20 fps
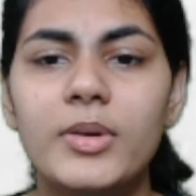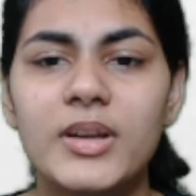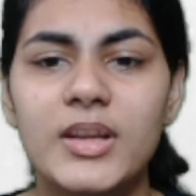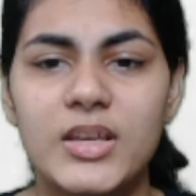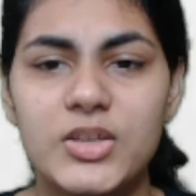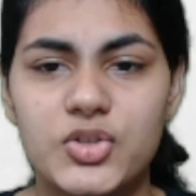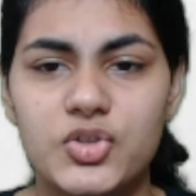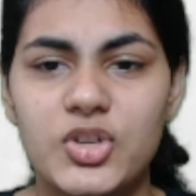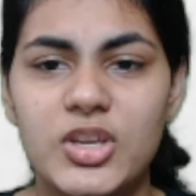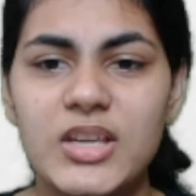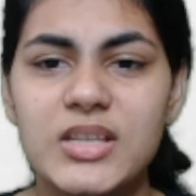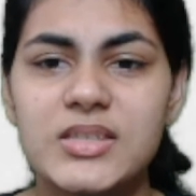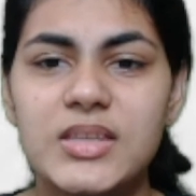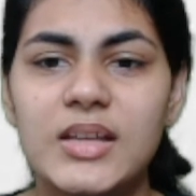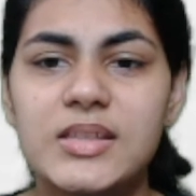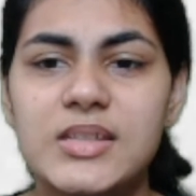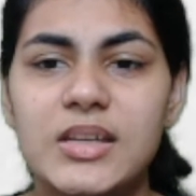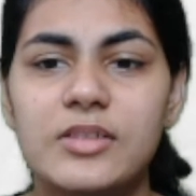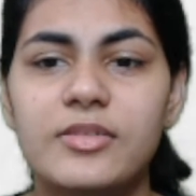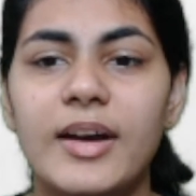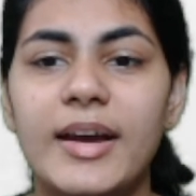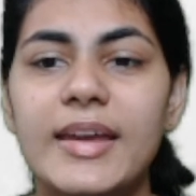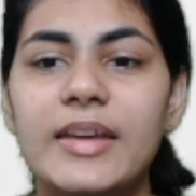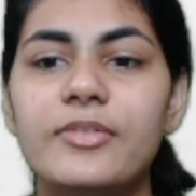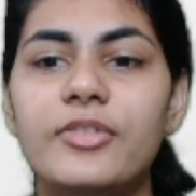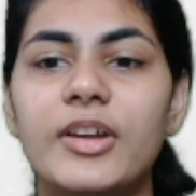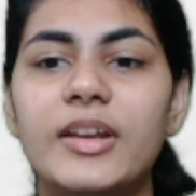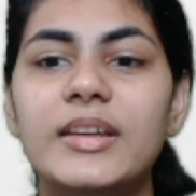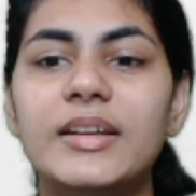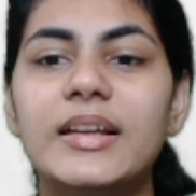histories that
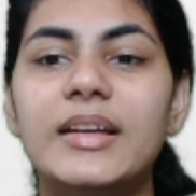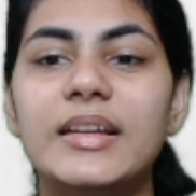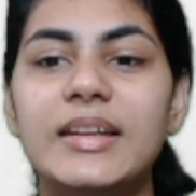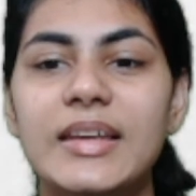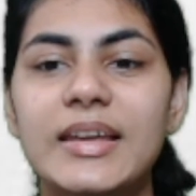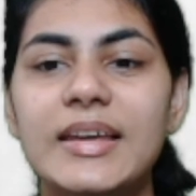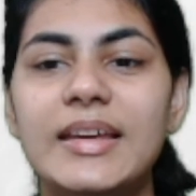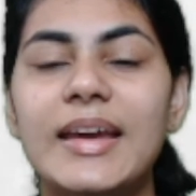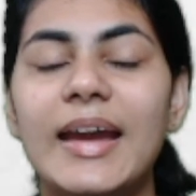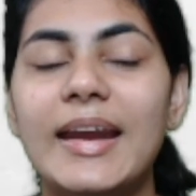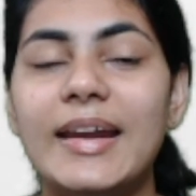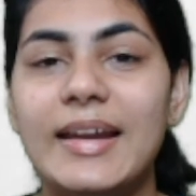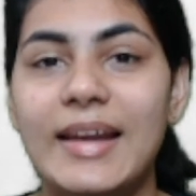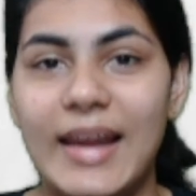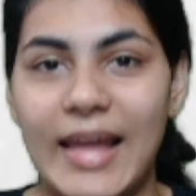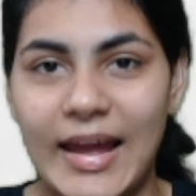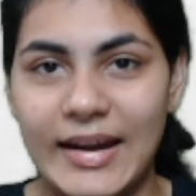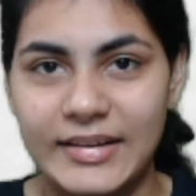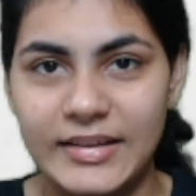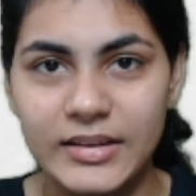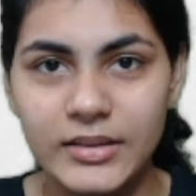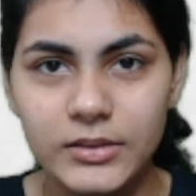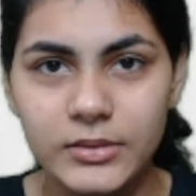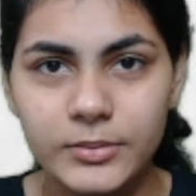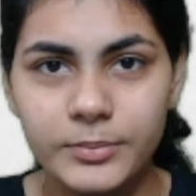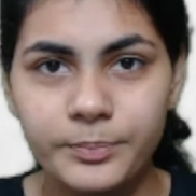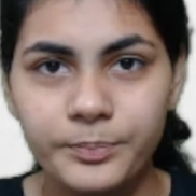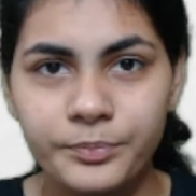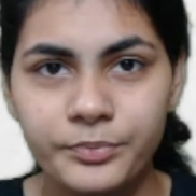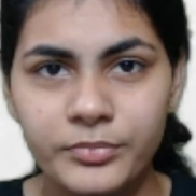survive in Greek and Latin,
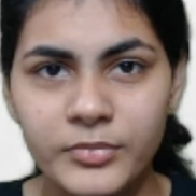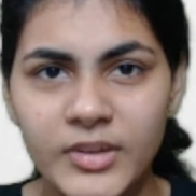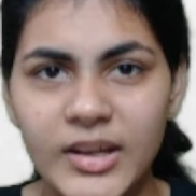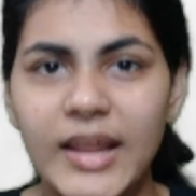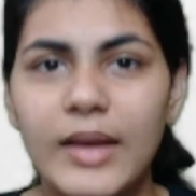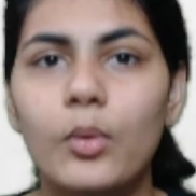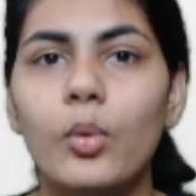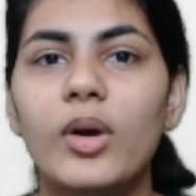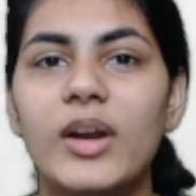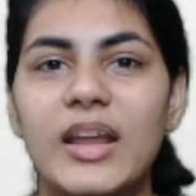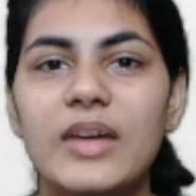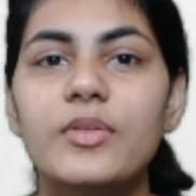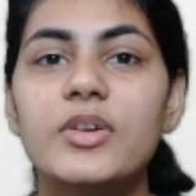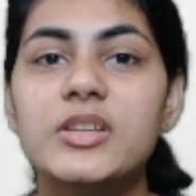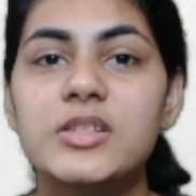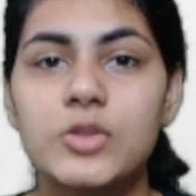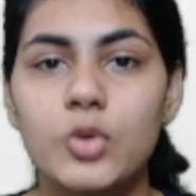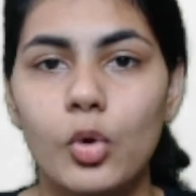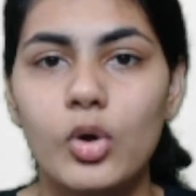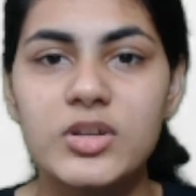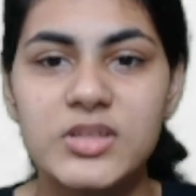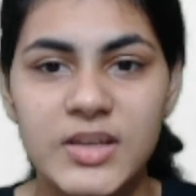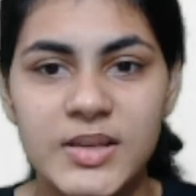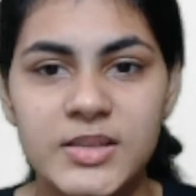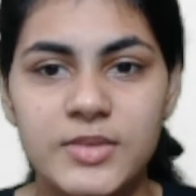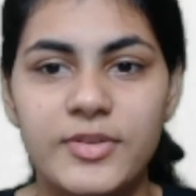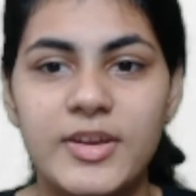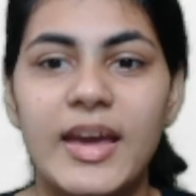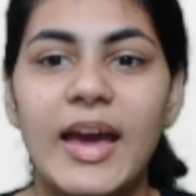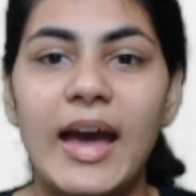like whatever
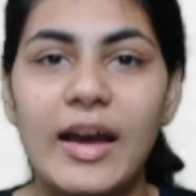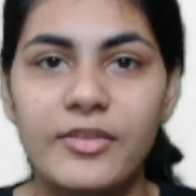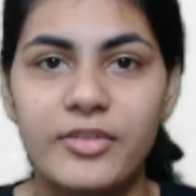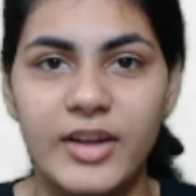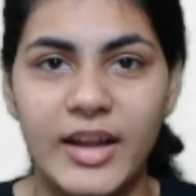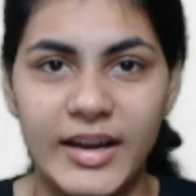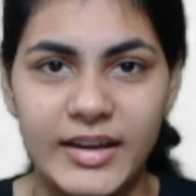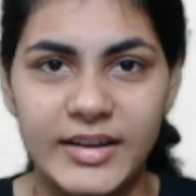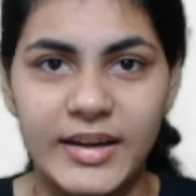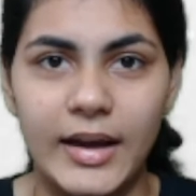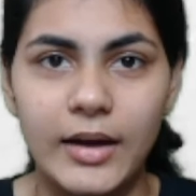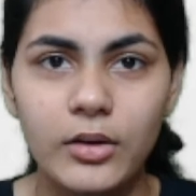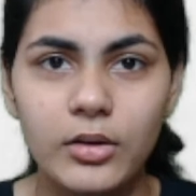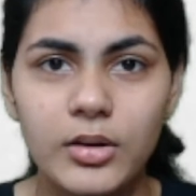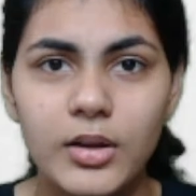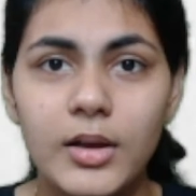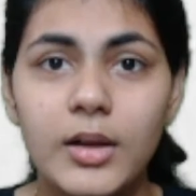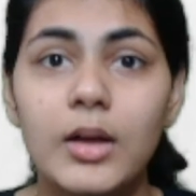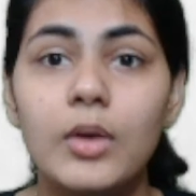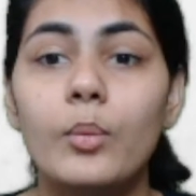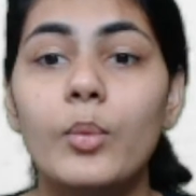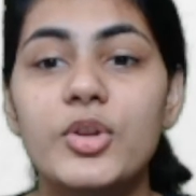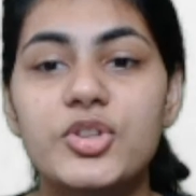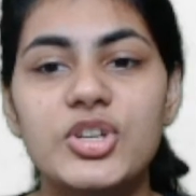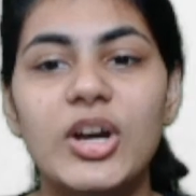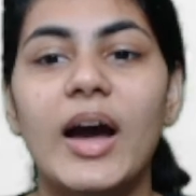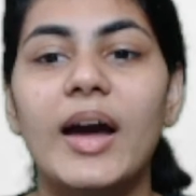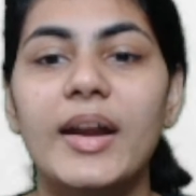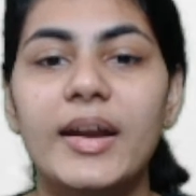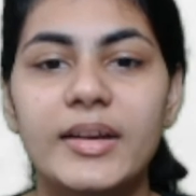sources we have right now, which
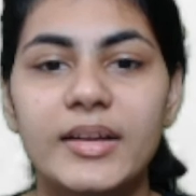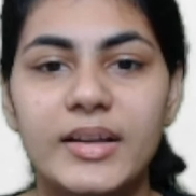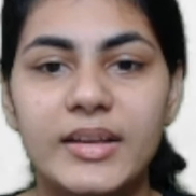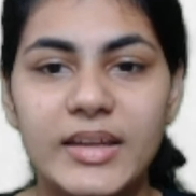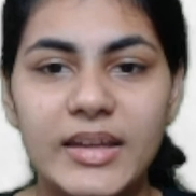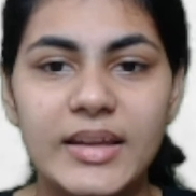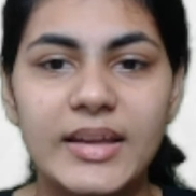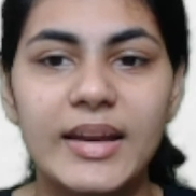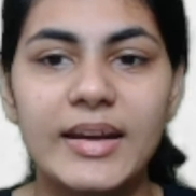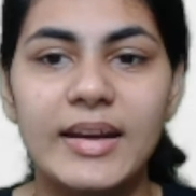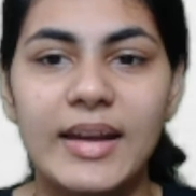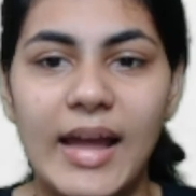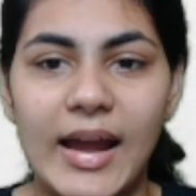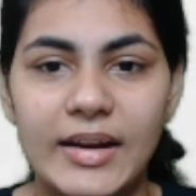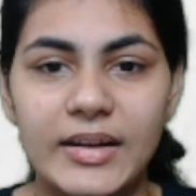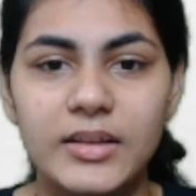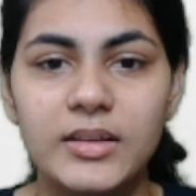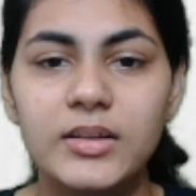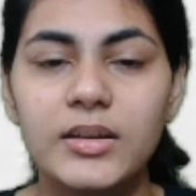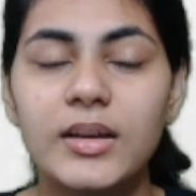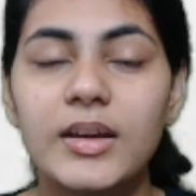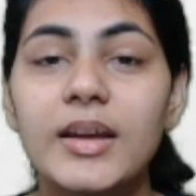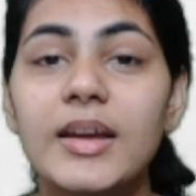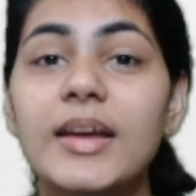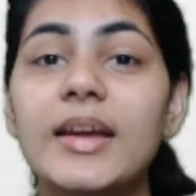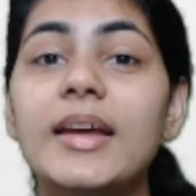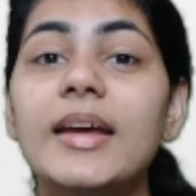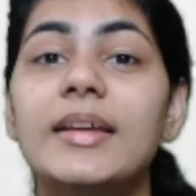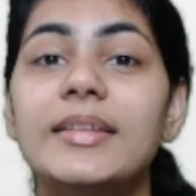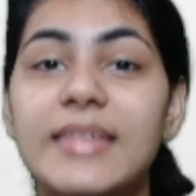are in Greek and Latin,
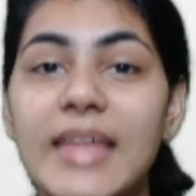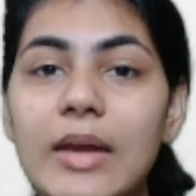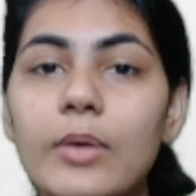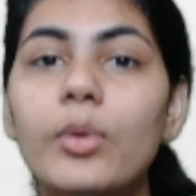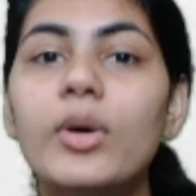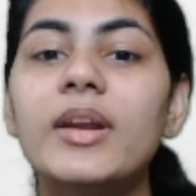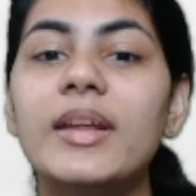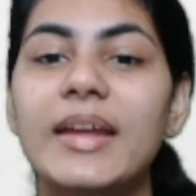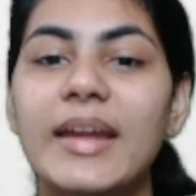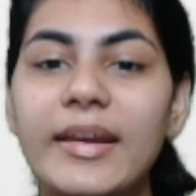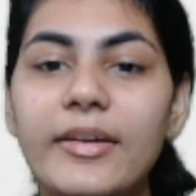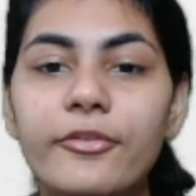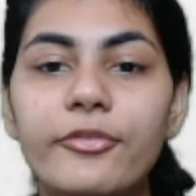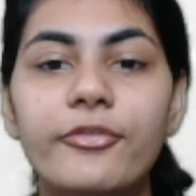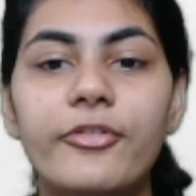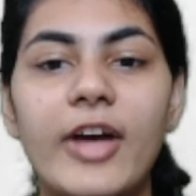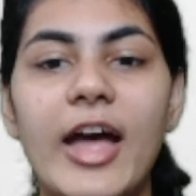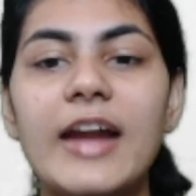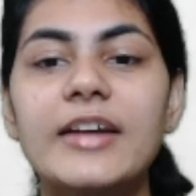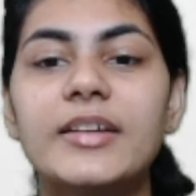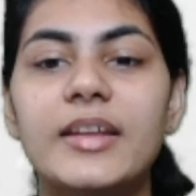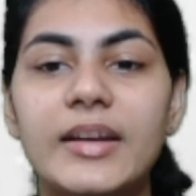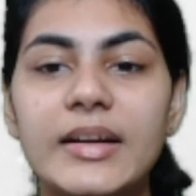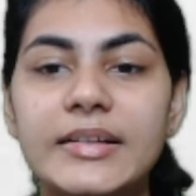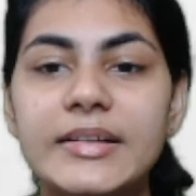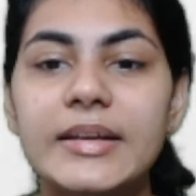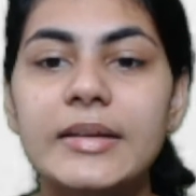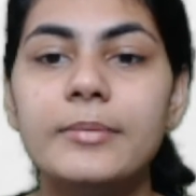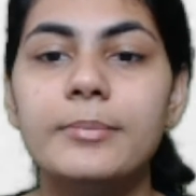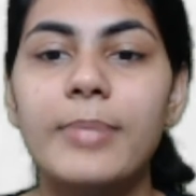they were in fact
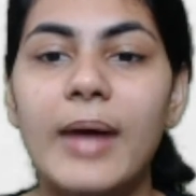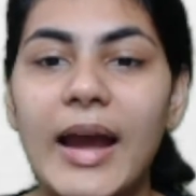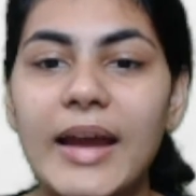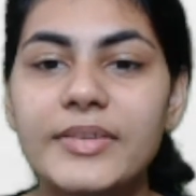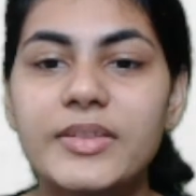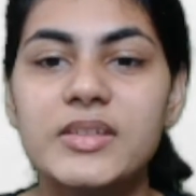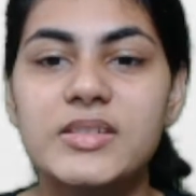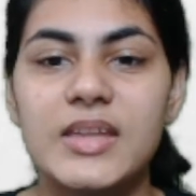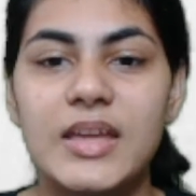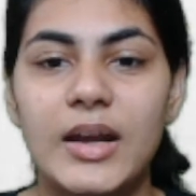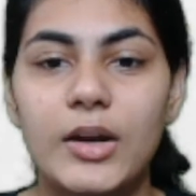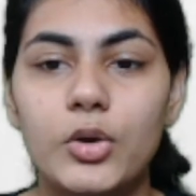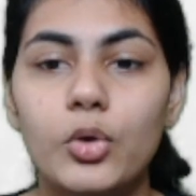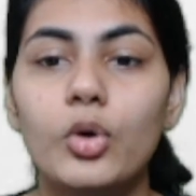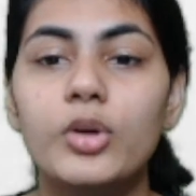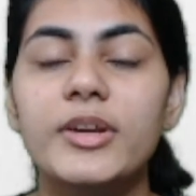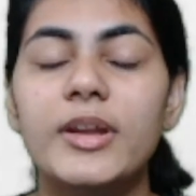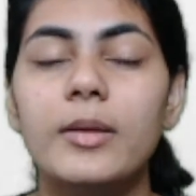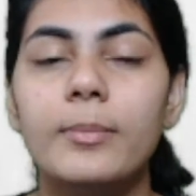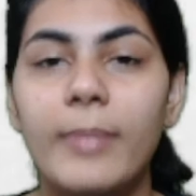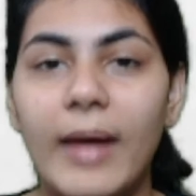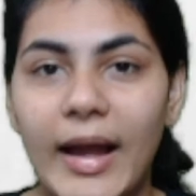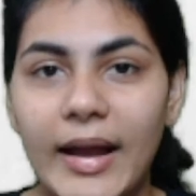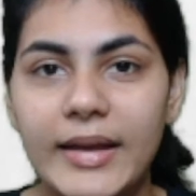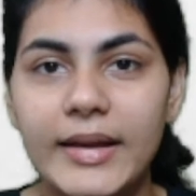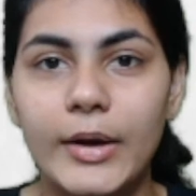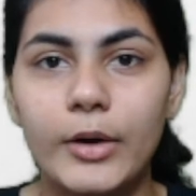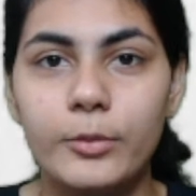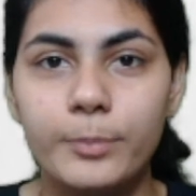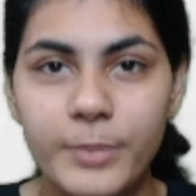written by the senatorial
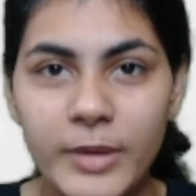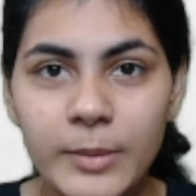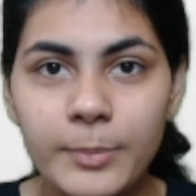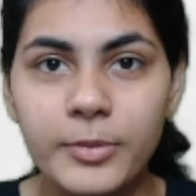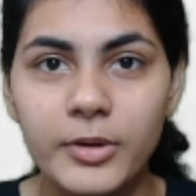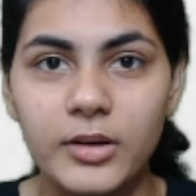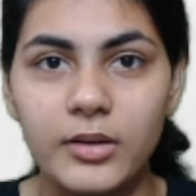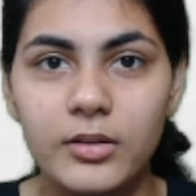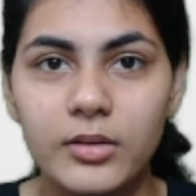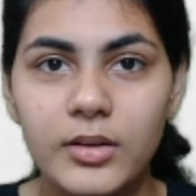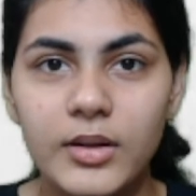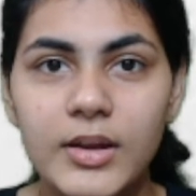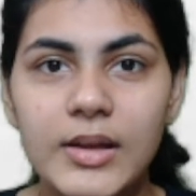background people.